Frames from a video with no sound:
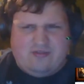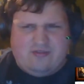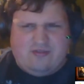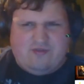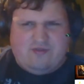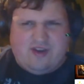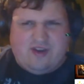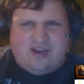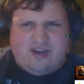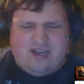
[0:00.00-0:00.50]

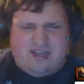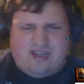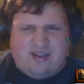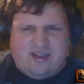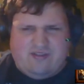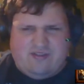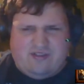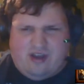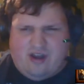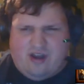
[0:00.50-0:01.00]

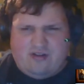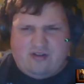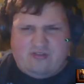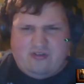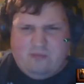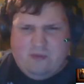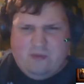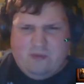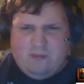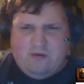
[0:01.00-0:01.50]
talk
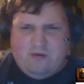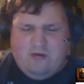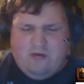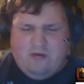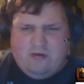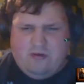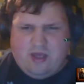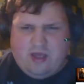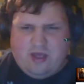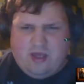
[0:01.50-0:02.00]
to
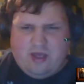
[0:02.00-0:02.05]
people.